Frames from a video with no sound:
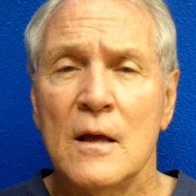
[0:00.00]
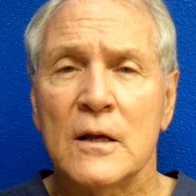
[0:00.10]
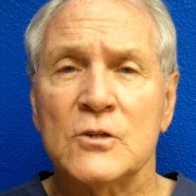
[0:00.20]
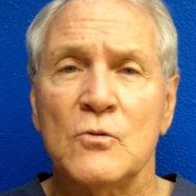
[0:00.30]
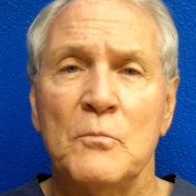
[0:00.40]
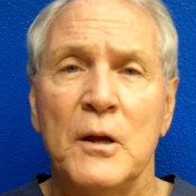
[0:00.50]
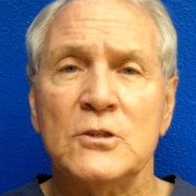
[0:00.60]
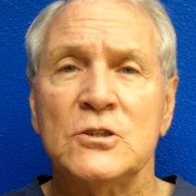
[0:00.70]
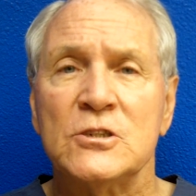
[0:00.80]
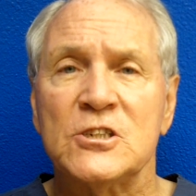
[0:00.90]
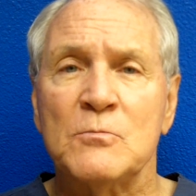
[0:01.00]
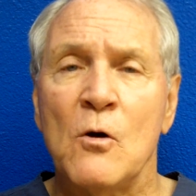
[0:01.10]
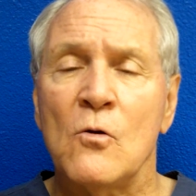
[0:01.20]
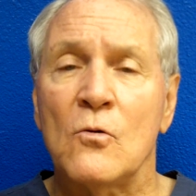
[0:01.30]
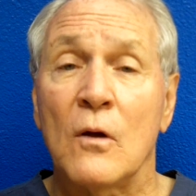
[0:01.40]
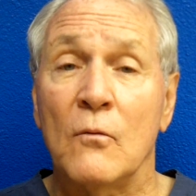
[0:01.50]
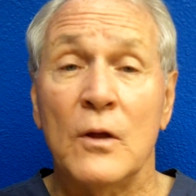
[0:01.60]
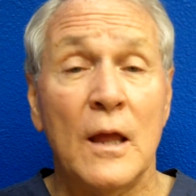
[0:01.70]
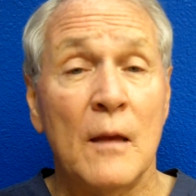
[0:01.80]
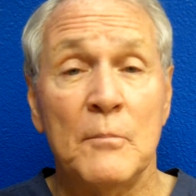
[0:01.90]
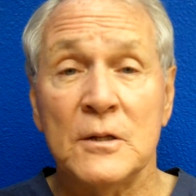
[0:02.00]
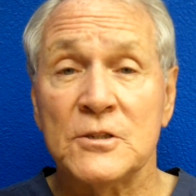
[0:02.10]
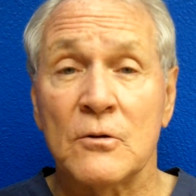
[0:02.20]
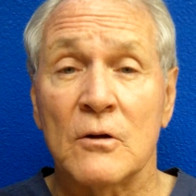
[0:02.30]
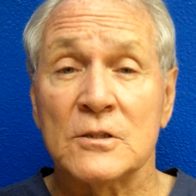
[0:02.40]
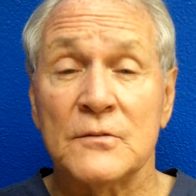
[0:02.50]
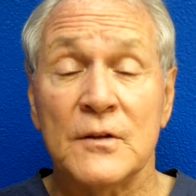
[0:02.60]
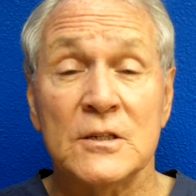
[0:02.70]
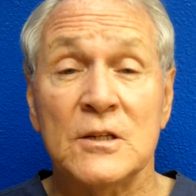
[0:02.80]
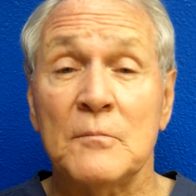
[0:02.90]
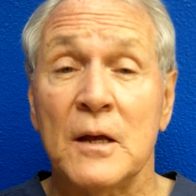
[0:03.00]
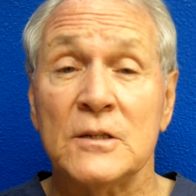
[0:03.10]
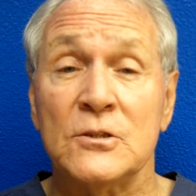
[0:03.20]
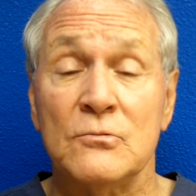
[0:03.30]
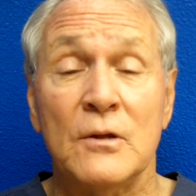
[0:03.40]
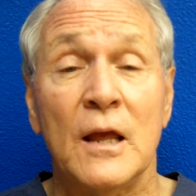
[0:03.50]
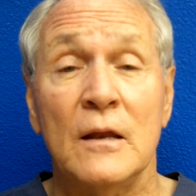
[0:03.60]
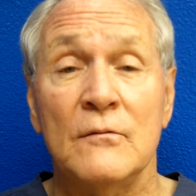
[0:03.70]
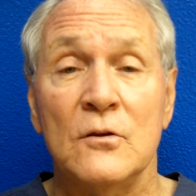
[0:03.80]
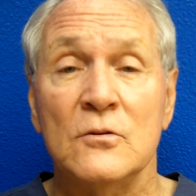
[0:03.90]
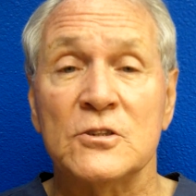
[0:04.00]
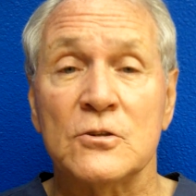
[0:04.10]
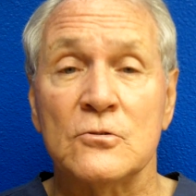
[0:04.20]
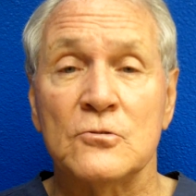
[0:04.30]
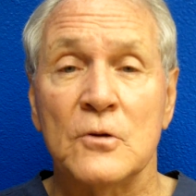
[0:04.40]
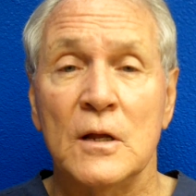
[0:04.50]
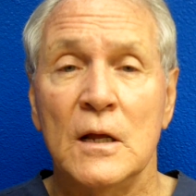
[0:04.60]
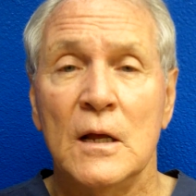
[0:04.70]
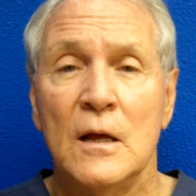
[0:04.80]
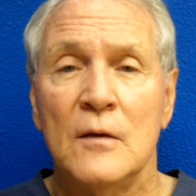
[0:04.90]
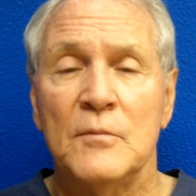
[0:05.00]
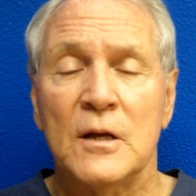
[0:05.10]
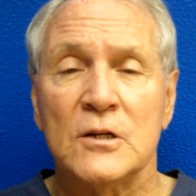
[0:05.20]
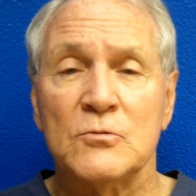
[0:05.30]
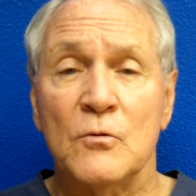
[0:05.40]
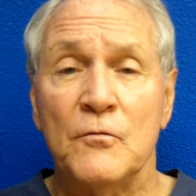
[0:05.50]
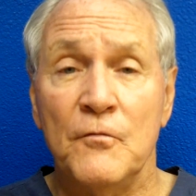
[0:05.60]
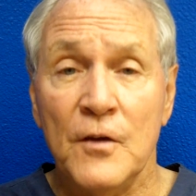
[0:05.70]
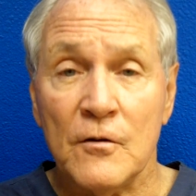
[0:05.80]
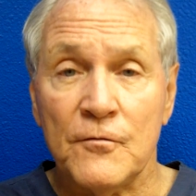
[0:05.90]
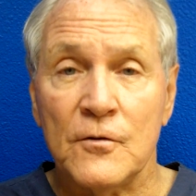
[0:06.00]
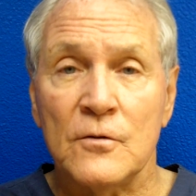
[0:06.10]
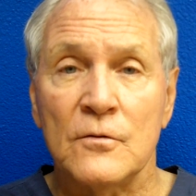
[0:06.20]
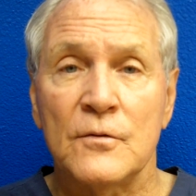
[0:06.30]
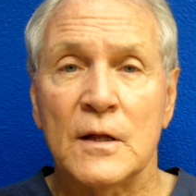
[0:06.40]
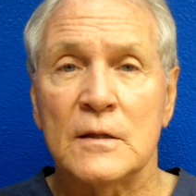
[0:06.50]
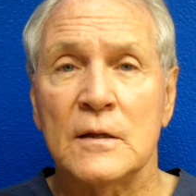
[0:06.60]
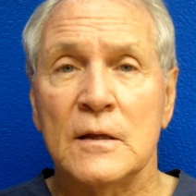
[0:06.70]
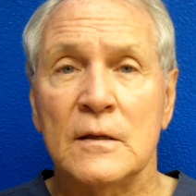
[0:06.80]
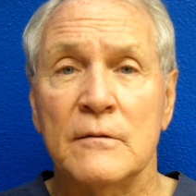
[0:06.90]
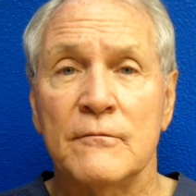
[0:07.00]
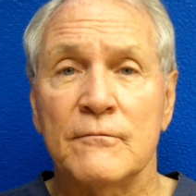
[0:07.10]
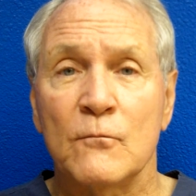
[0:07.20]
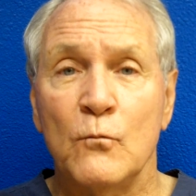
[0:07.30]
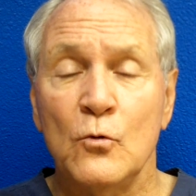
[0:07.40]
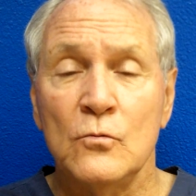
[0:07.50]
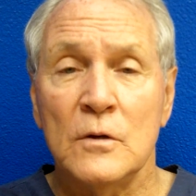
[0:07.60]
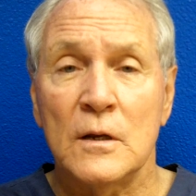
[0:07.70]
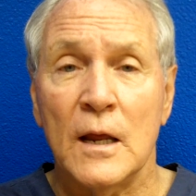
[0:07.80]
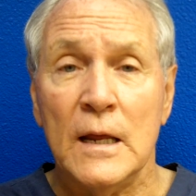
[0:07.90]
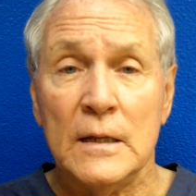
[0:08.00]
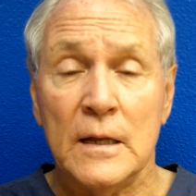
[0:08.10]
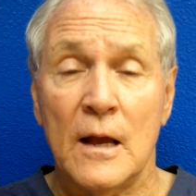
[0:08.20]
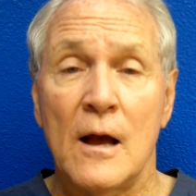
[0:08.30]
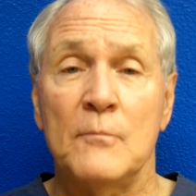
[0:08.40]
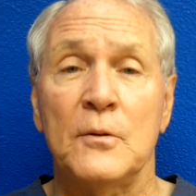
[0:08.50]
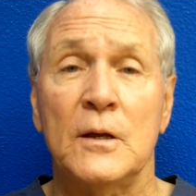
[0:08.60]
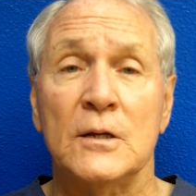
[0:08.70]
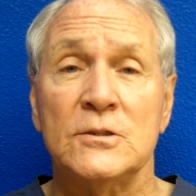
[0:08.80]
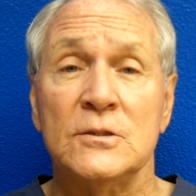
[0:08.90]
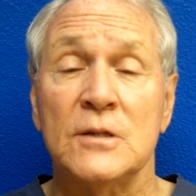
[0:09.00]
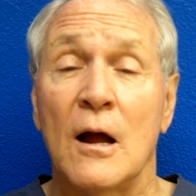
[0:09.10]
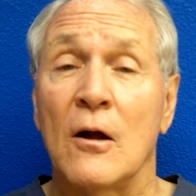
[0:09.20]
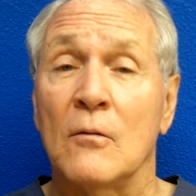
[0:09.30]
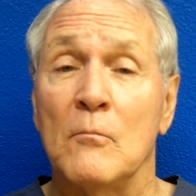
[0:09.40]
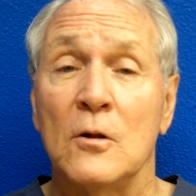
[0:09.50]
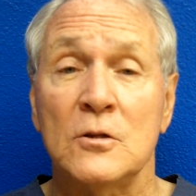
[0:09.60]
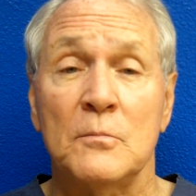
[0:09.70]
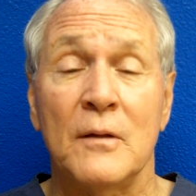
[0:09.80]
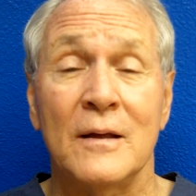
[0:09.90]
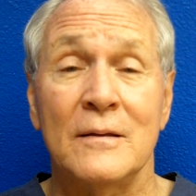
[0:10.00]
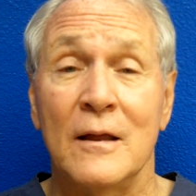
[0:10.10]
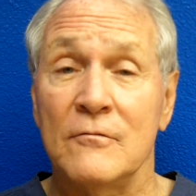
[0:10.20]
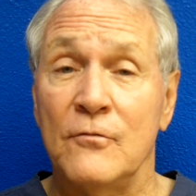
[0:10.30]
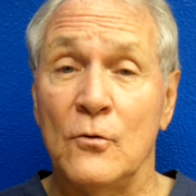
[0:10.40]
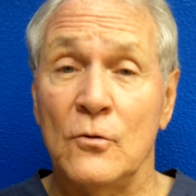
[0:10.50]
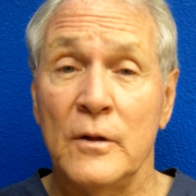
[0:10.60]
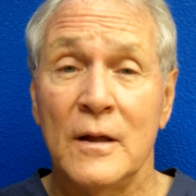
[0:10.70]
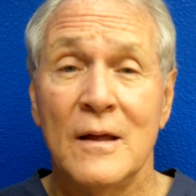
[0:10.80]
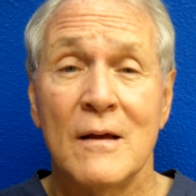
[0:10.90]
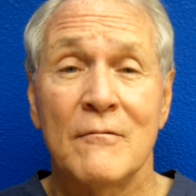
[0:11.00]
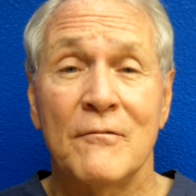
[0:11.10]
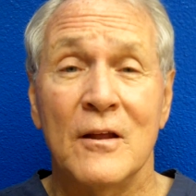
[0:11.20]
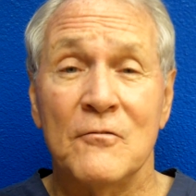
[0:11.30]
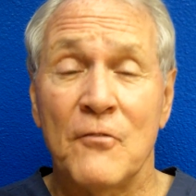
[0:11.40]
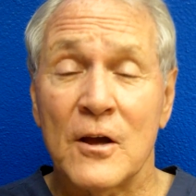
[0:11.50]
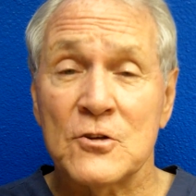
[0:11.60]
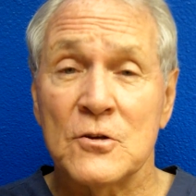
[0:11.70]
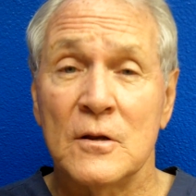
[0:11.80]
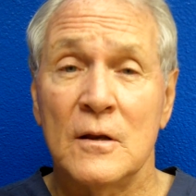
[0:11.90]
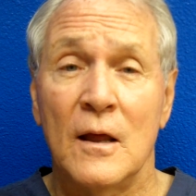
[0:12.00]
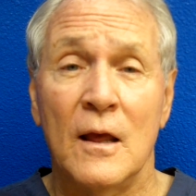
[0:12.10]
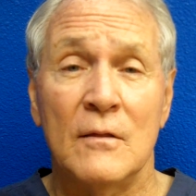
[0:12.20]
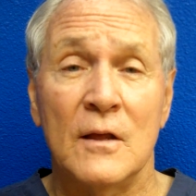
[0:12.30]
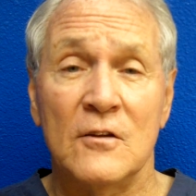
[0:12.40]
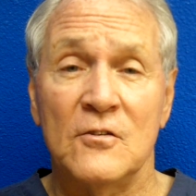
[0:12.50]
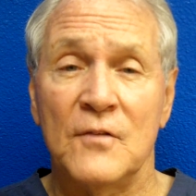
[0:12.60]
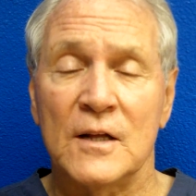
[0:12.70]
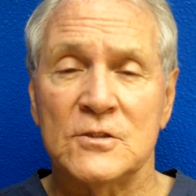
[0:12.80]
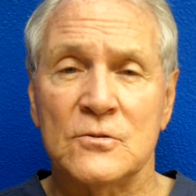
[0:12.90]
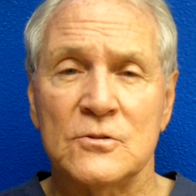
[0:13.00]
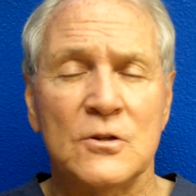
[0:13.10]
Because when patients smoke, we can't be as aggressive, and in some cases we can't even do the surgery because we're fearful that the wound healing complications are multiplied tenfold, infection and things of that sort.